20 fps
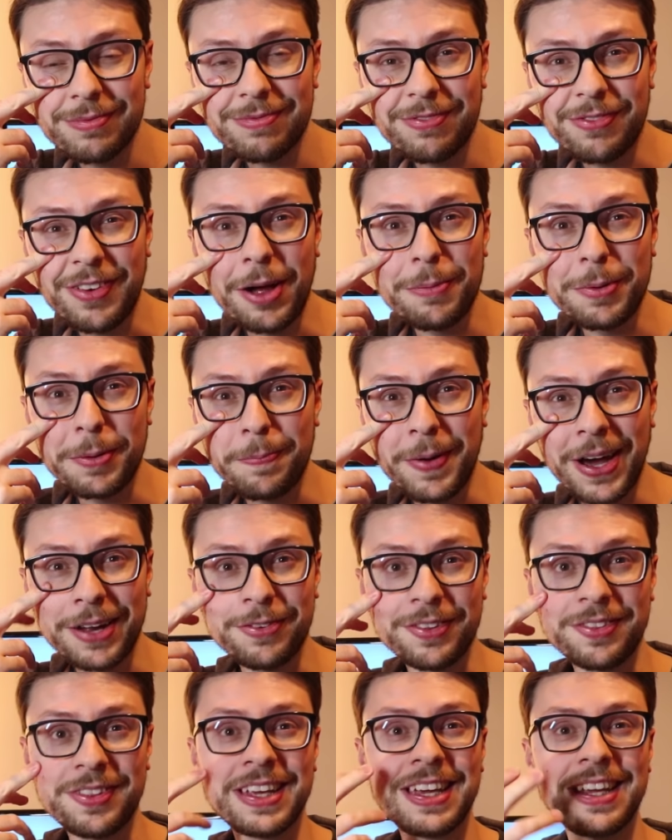felt a bit bad
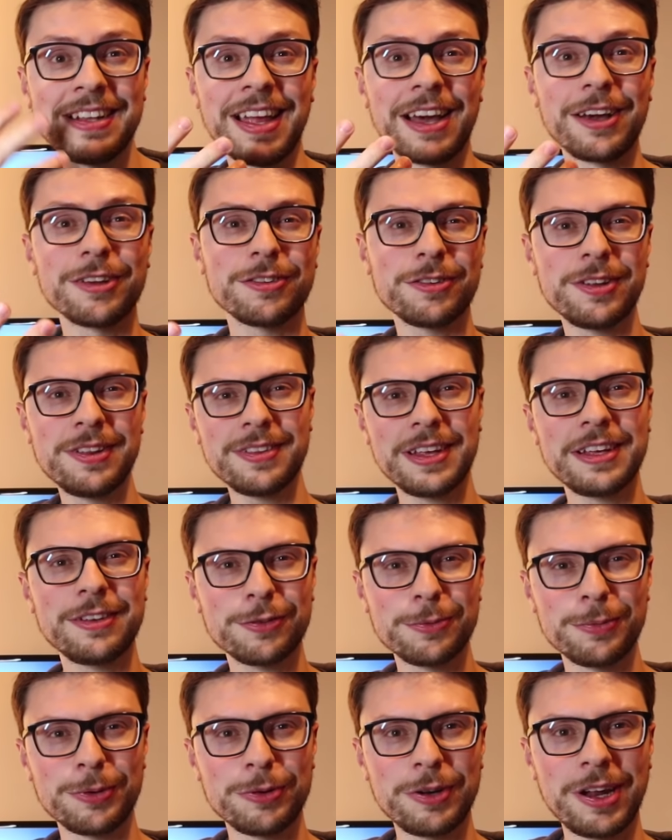for thinking that, because I didn't think
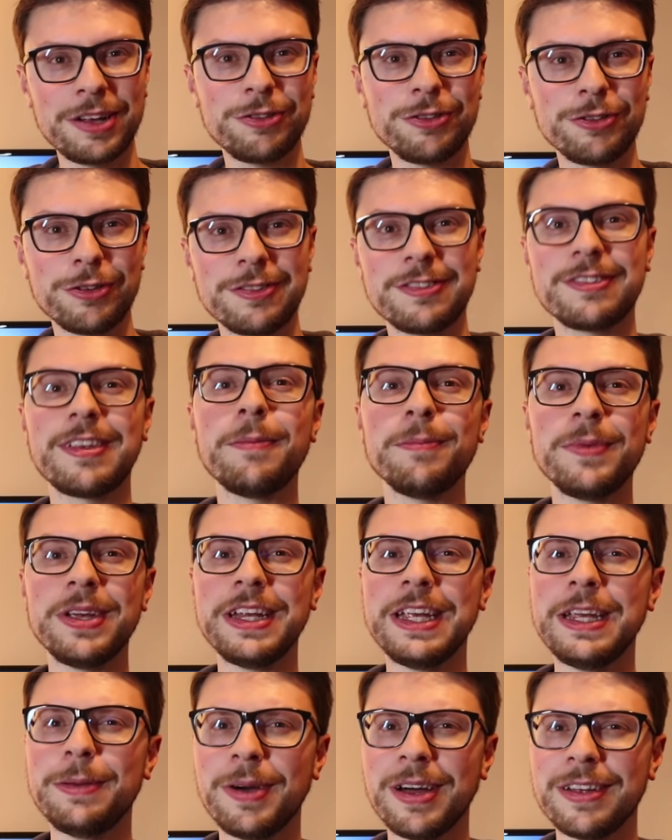someone would actually just send me
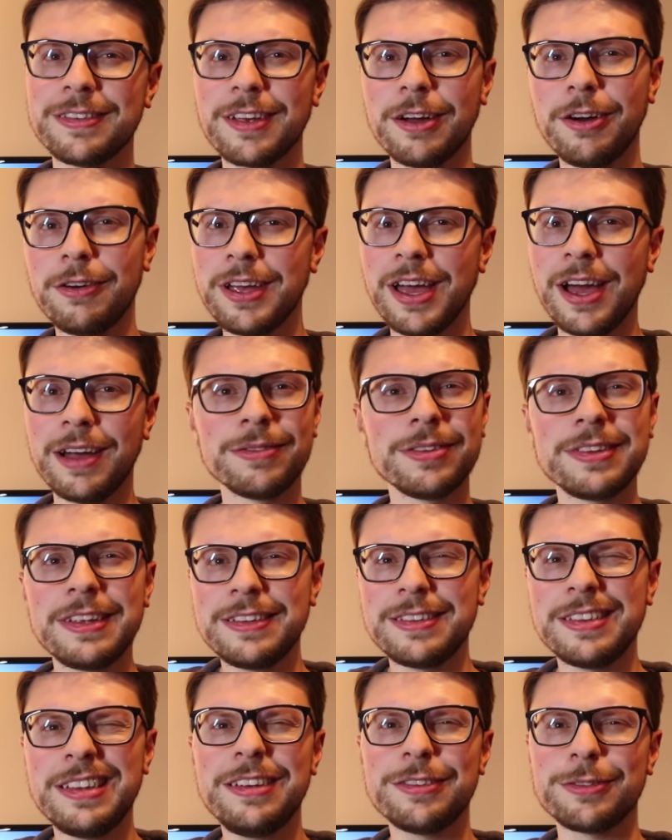an email and say, oh yeah,
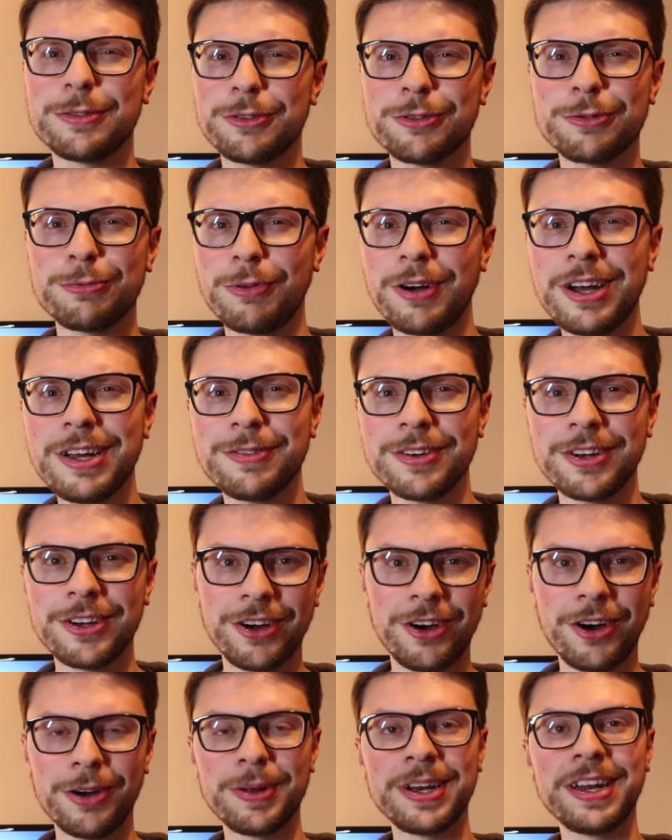these are just Raven
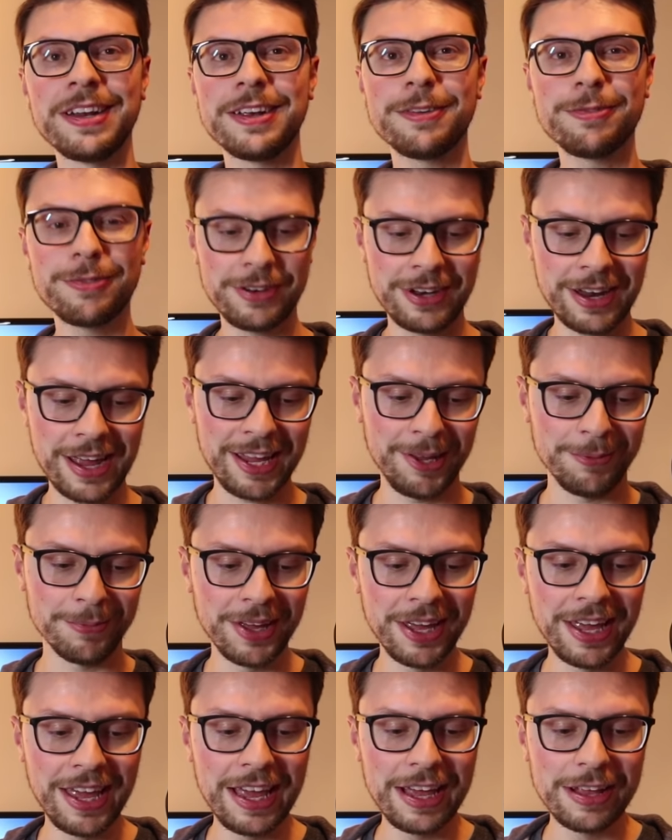Guard in a different name.
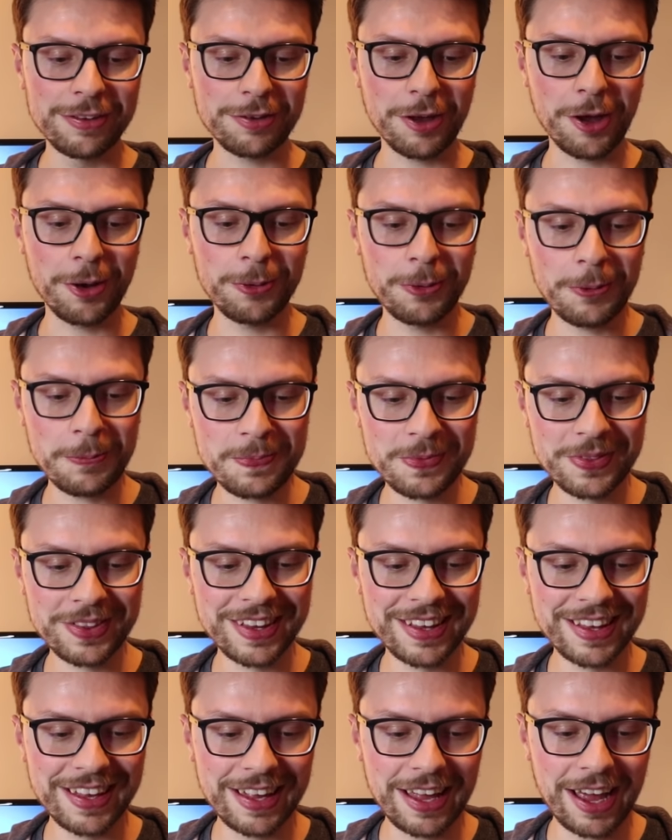So,
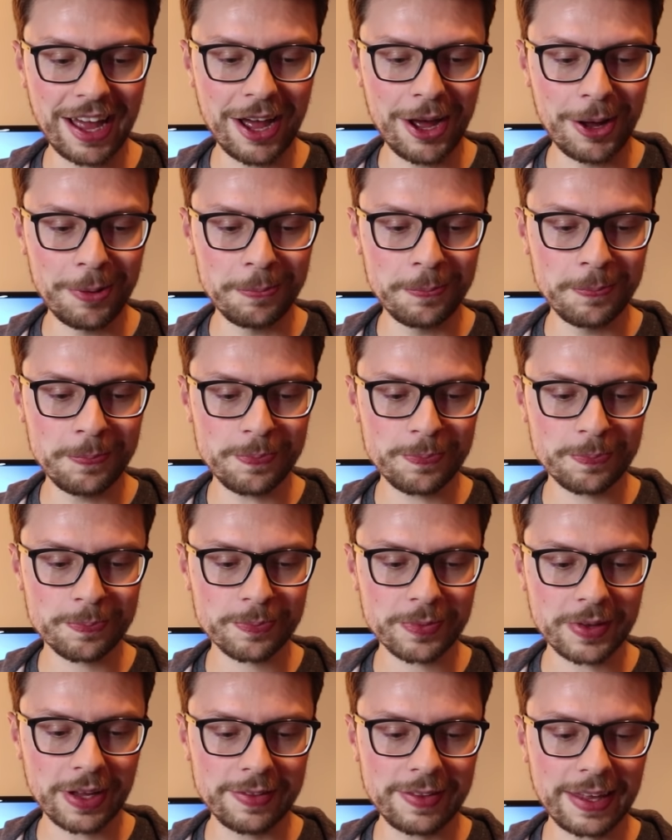
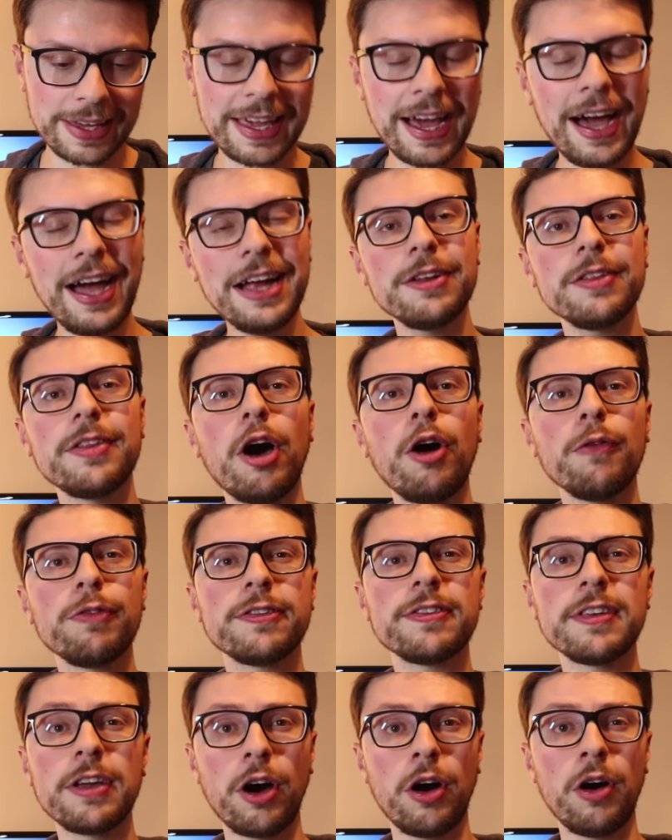they
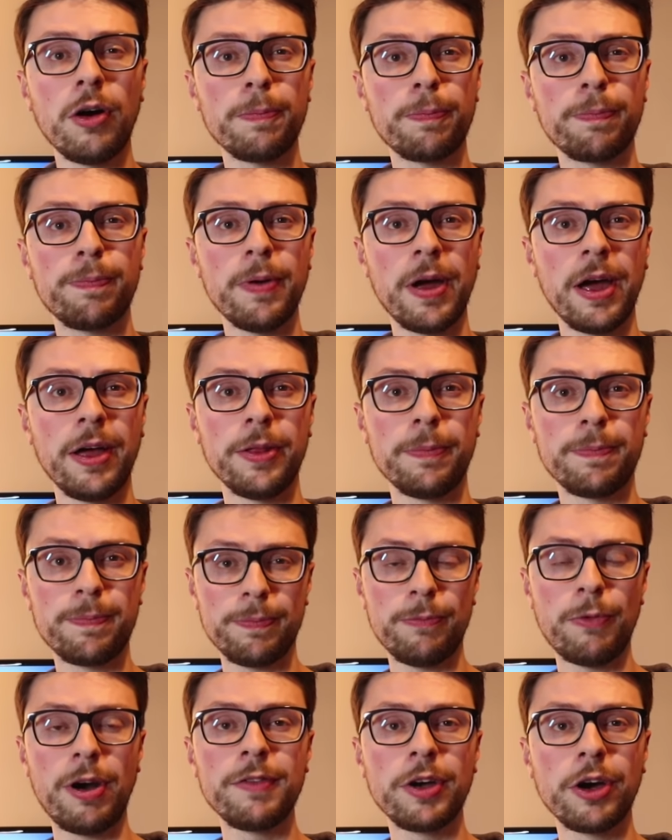obviously are the
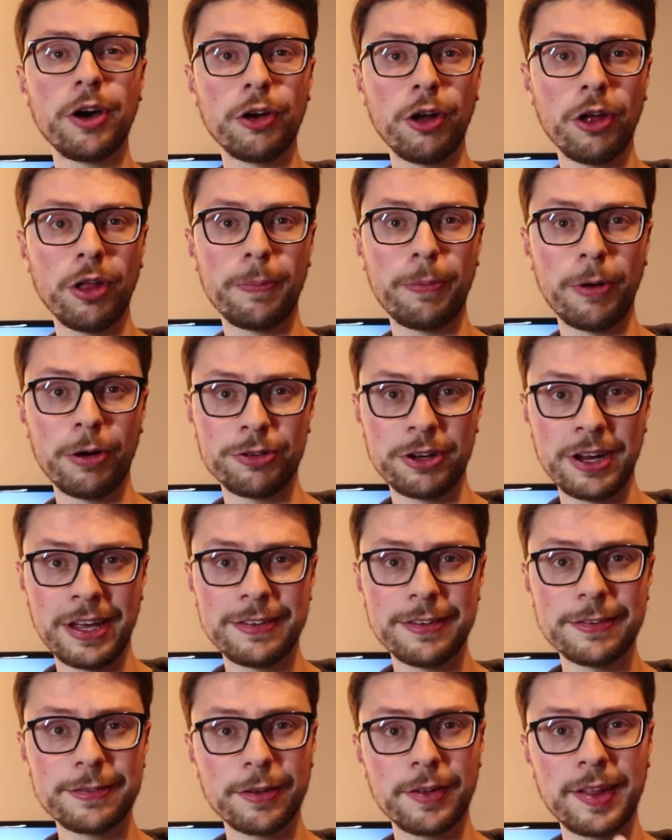Raven Guard are the
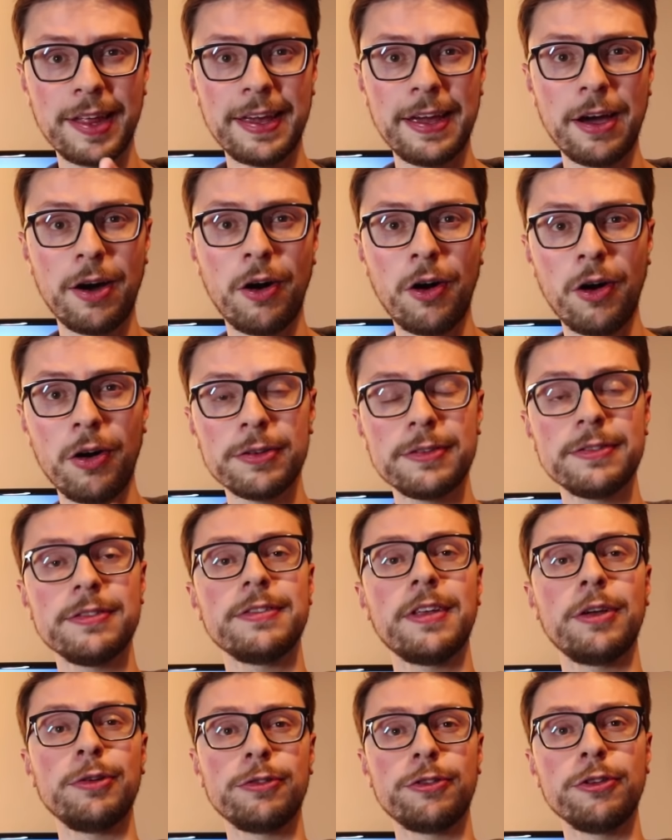progenitors, so
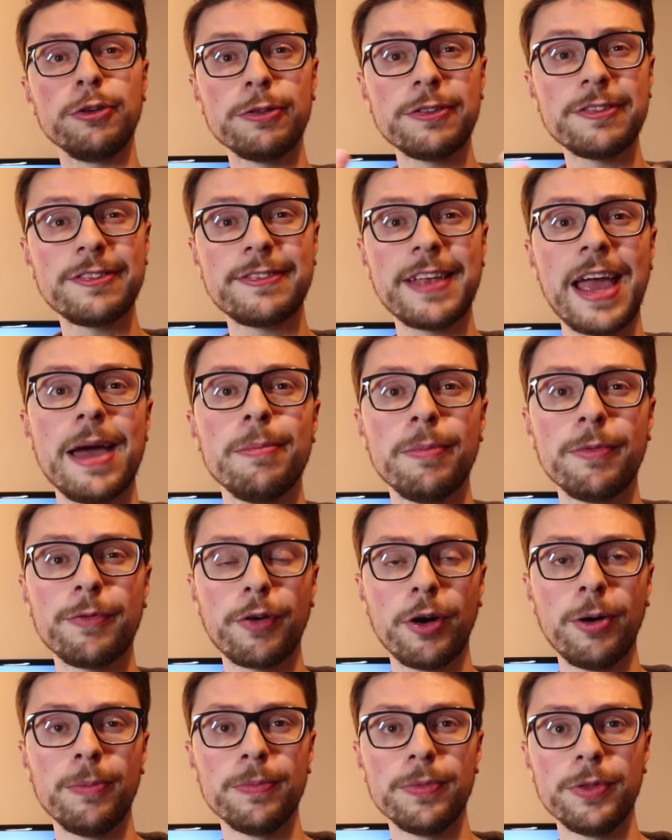they do stem
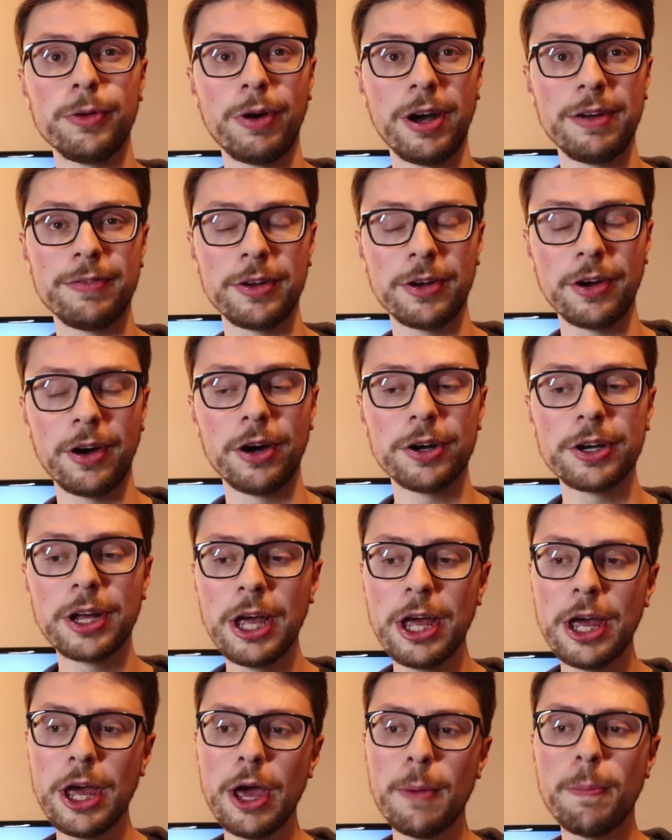from the Raven Guard,
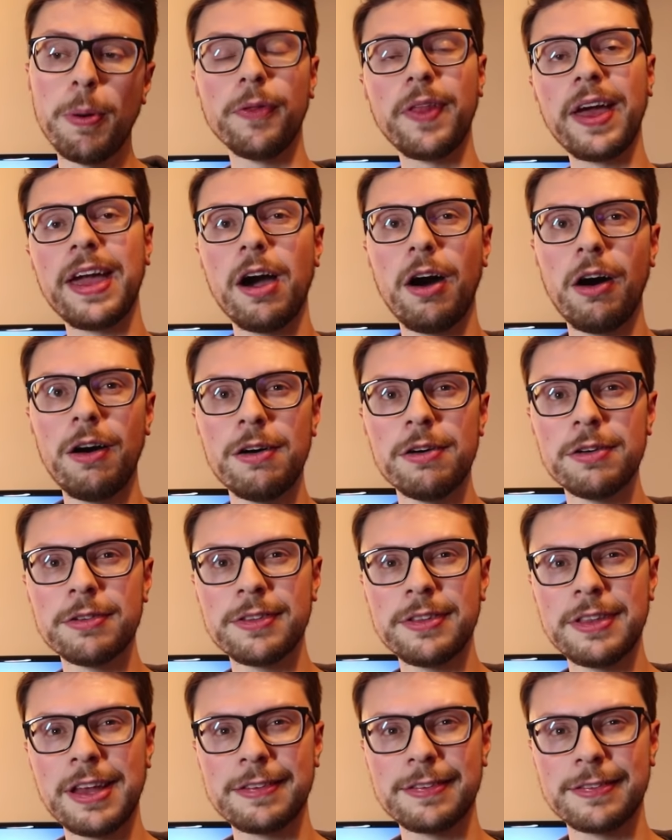but they
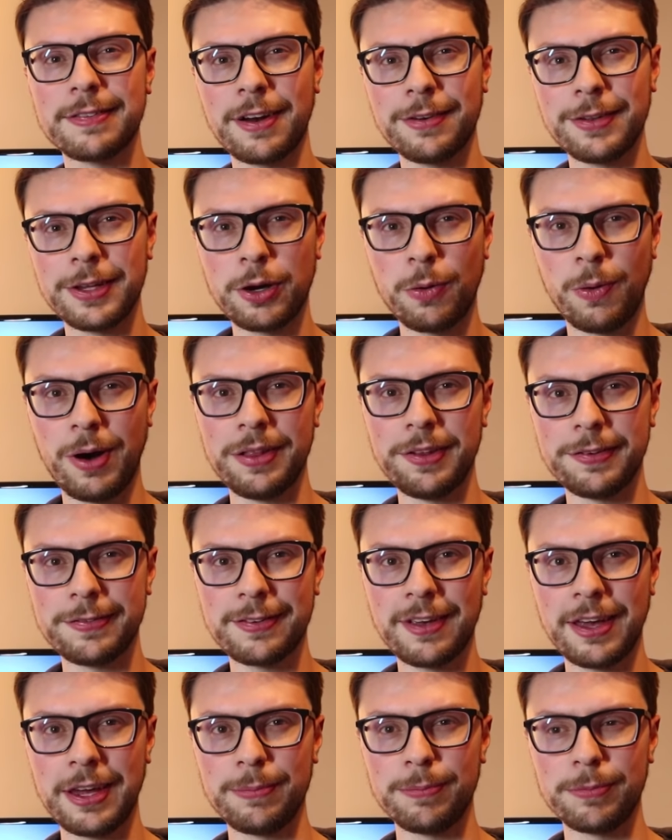aren't necessarily quite the
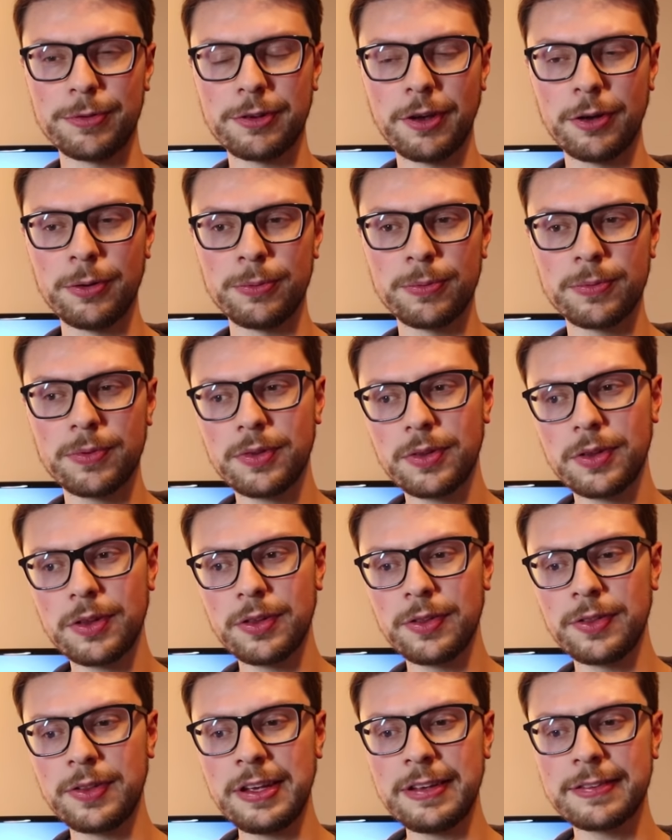same. So
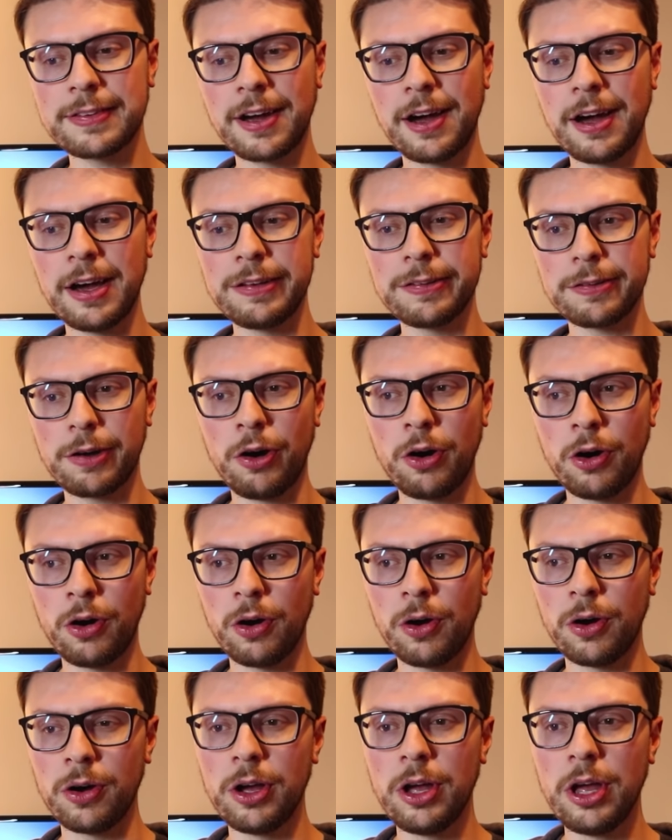these guys
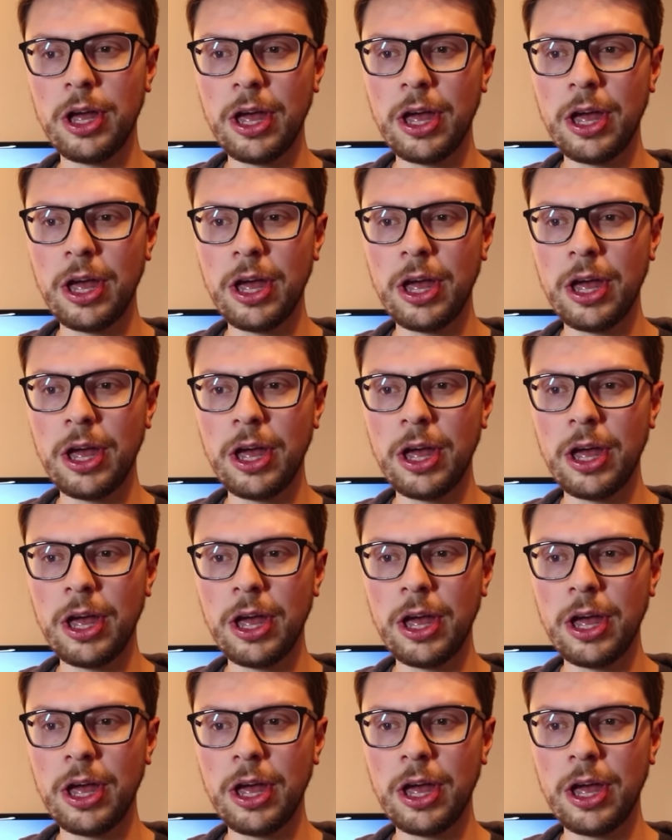are